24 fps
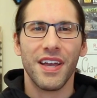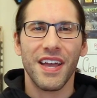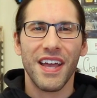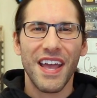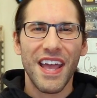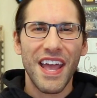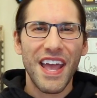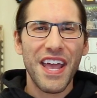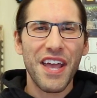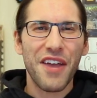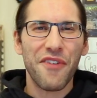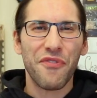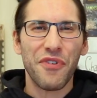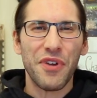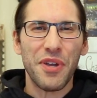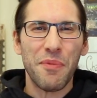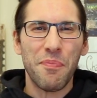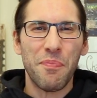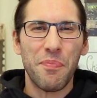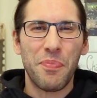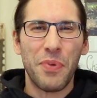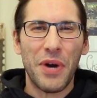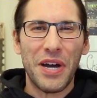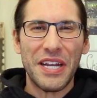Hey
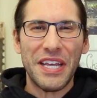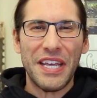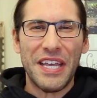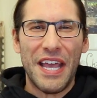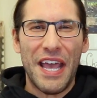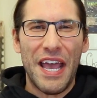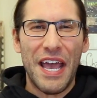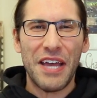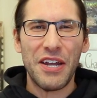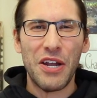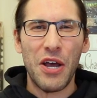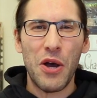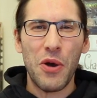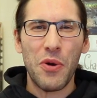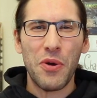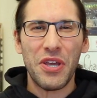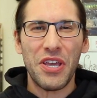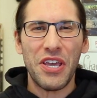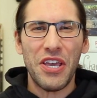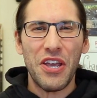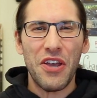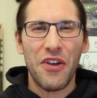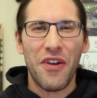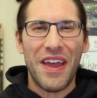everybody, Edo
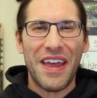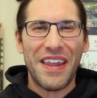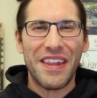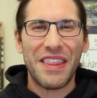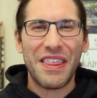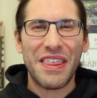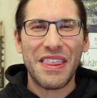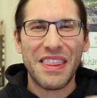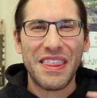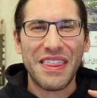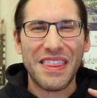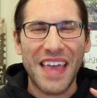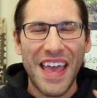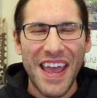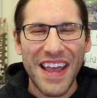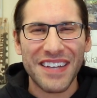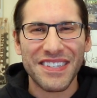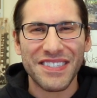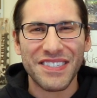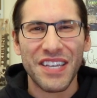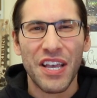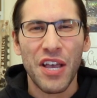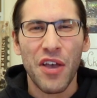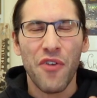here, and
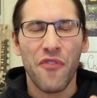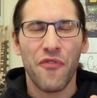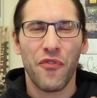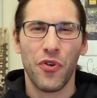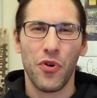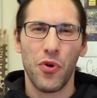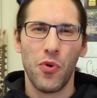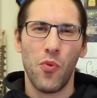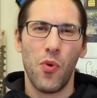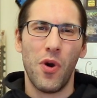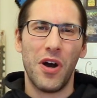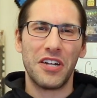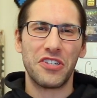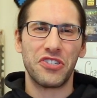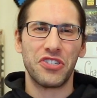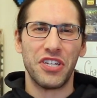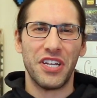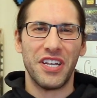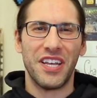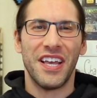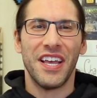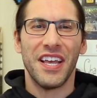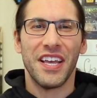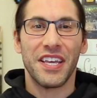thanks for
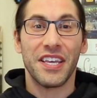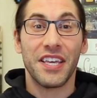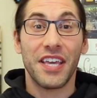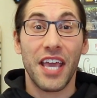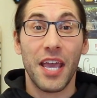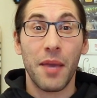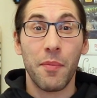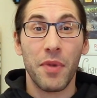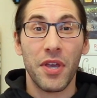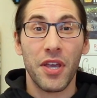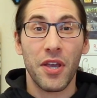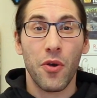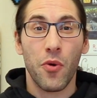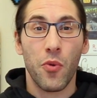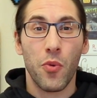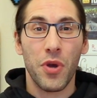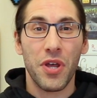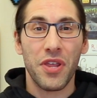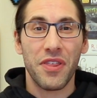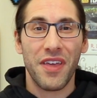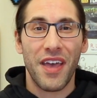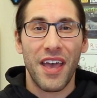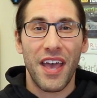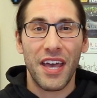watching Gaming
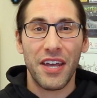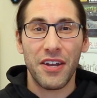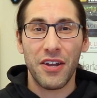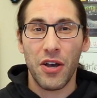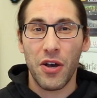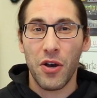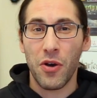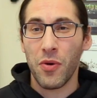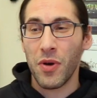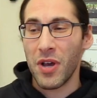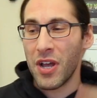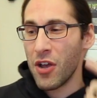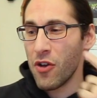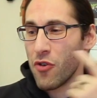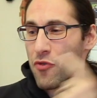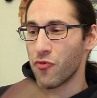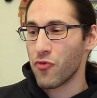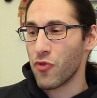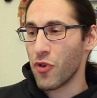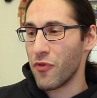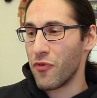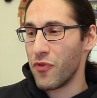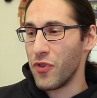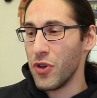with Edo.
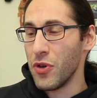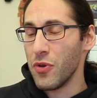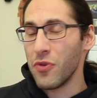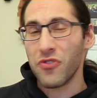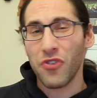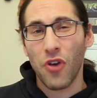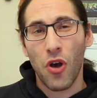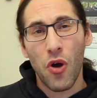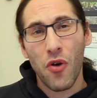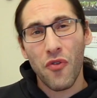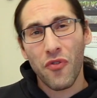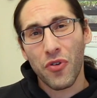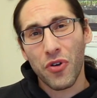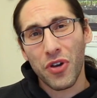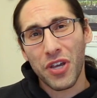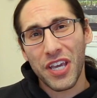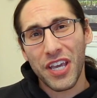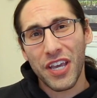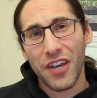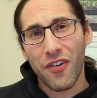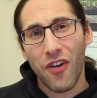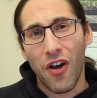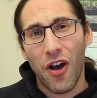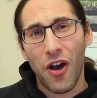Reviews over
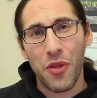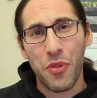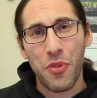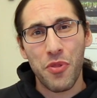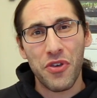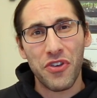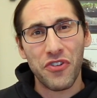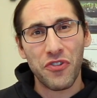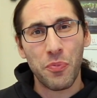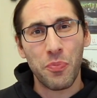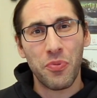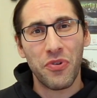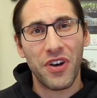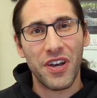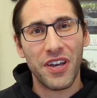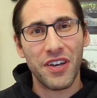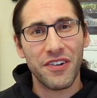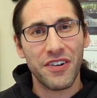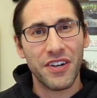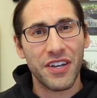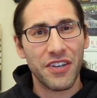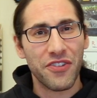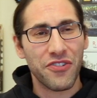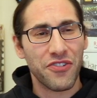here on this
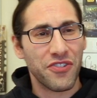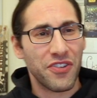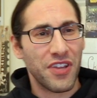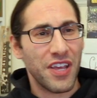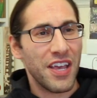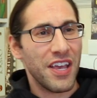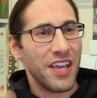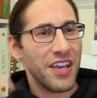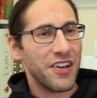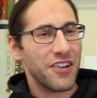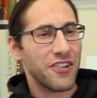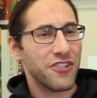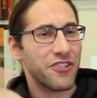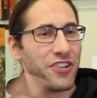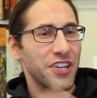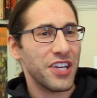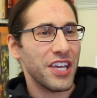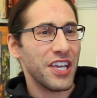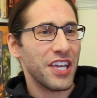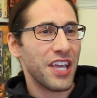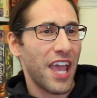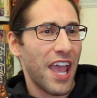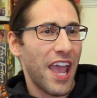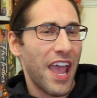playlist,
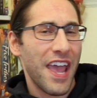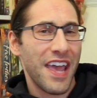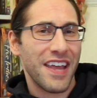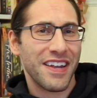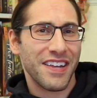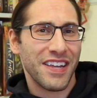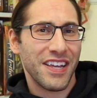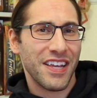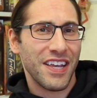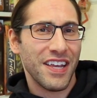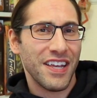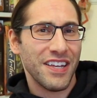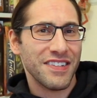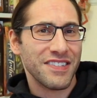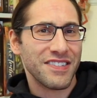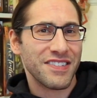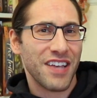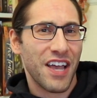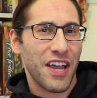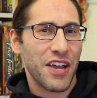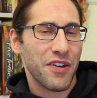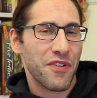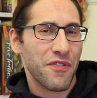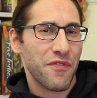League and
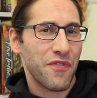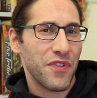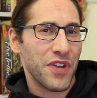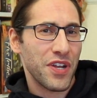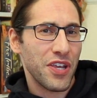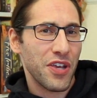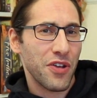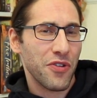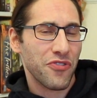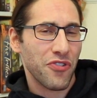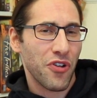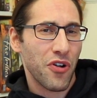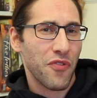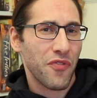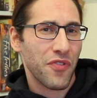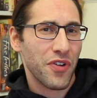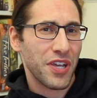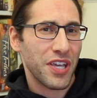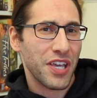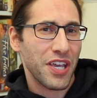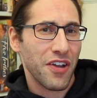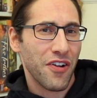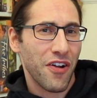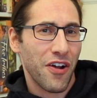Insider videos over
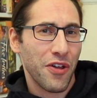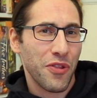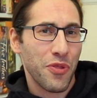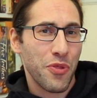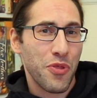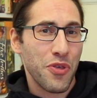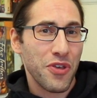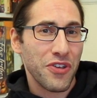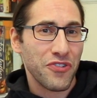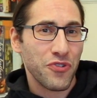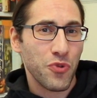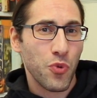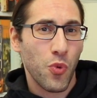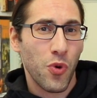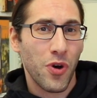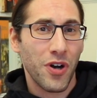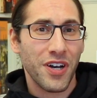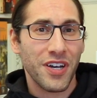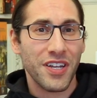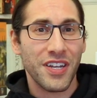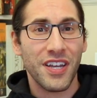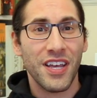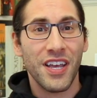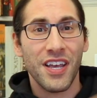here on this
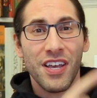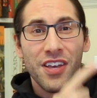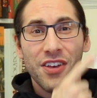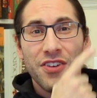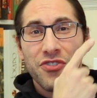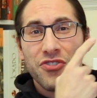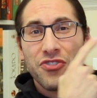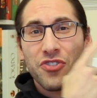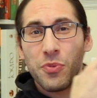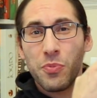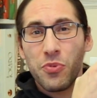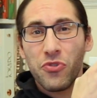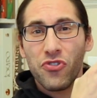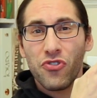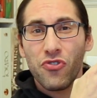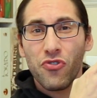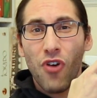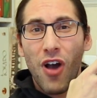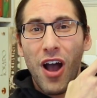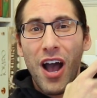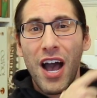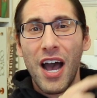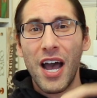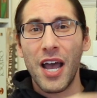one.
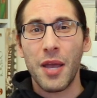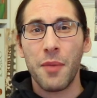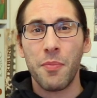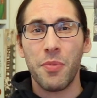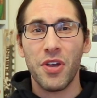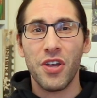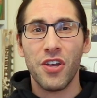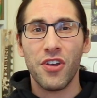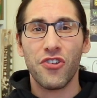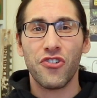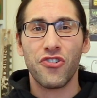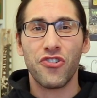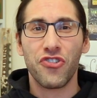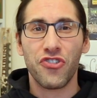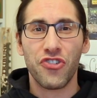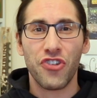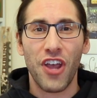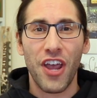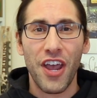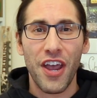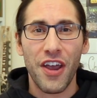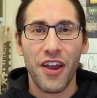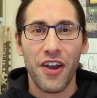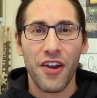Subscribe,
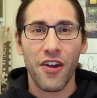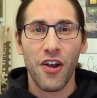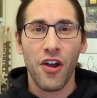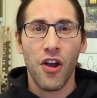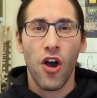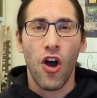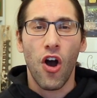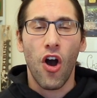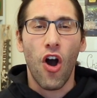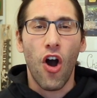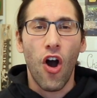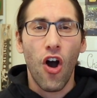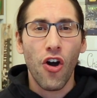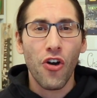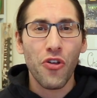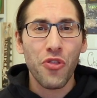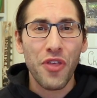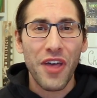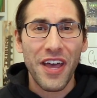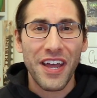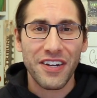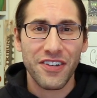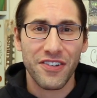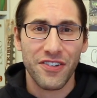share, all
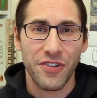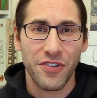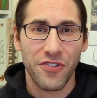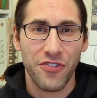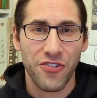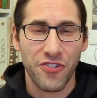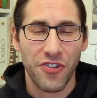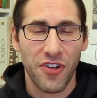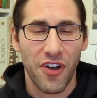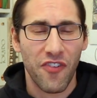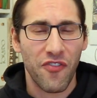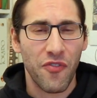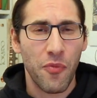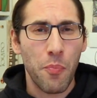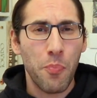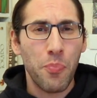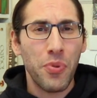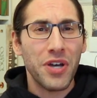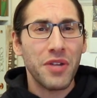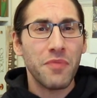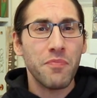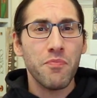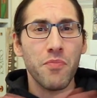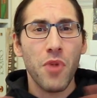that good stuff.
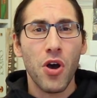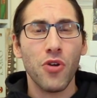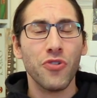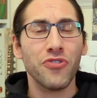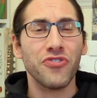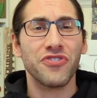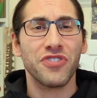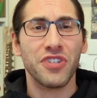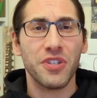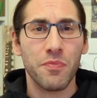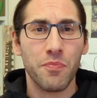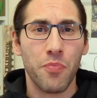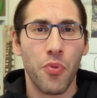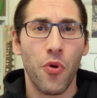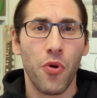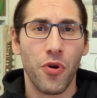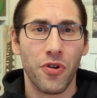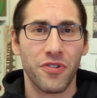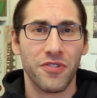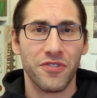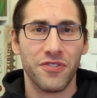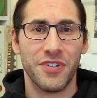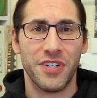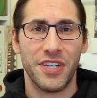But most
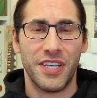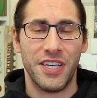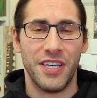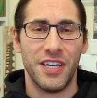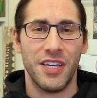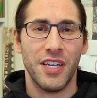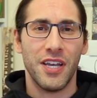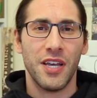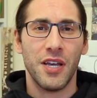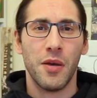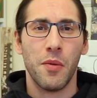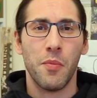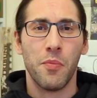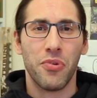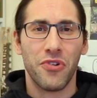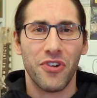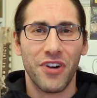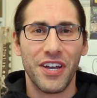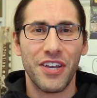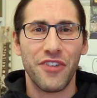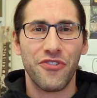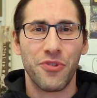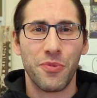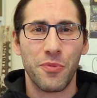importantly,
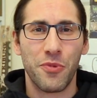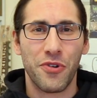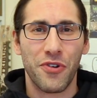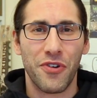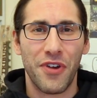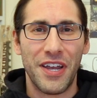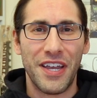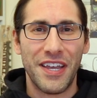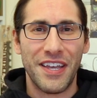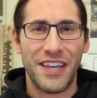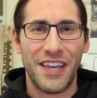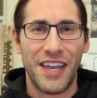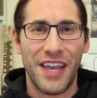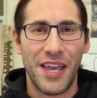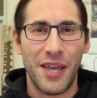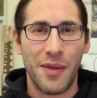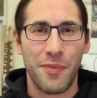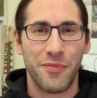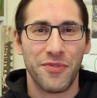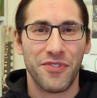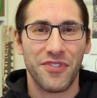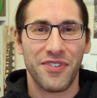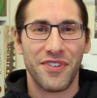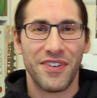play some great
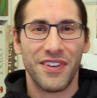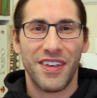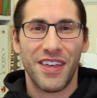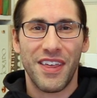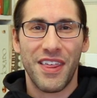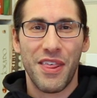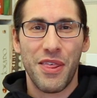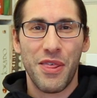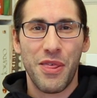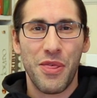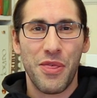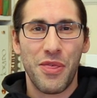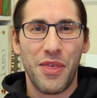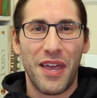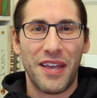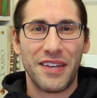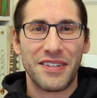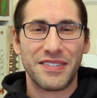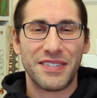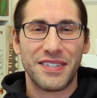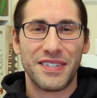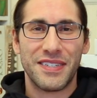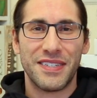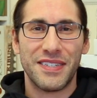games.
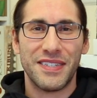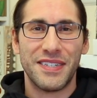Thanks.